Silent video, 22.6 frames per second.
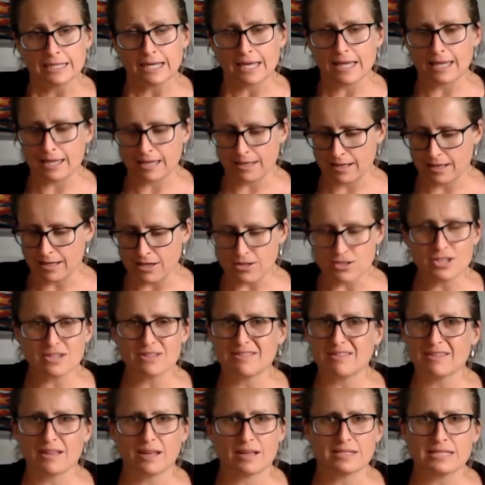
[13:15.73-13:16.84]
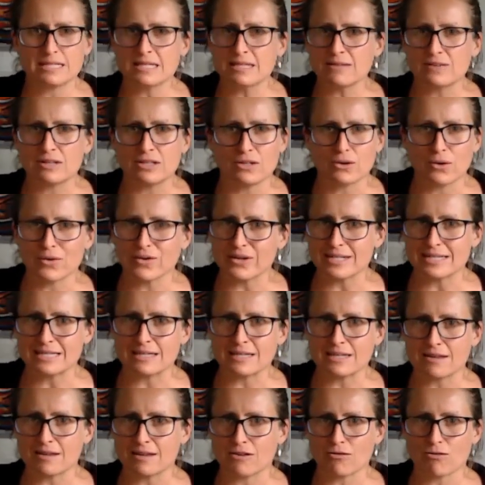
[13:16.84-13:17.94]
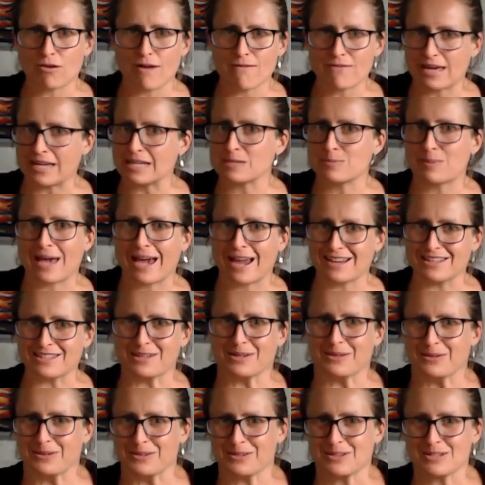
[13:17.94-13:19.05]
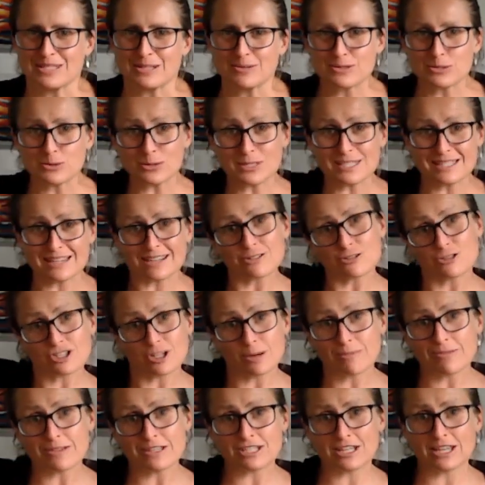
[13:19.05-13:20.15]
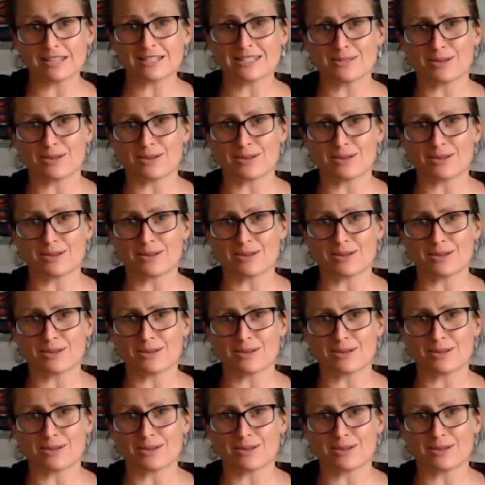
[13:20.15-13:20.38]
I didn't even notice in the cryovac bag because it was all stacked on top of each other.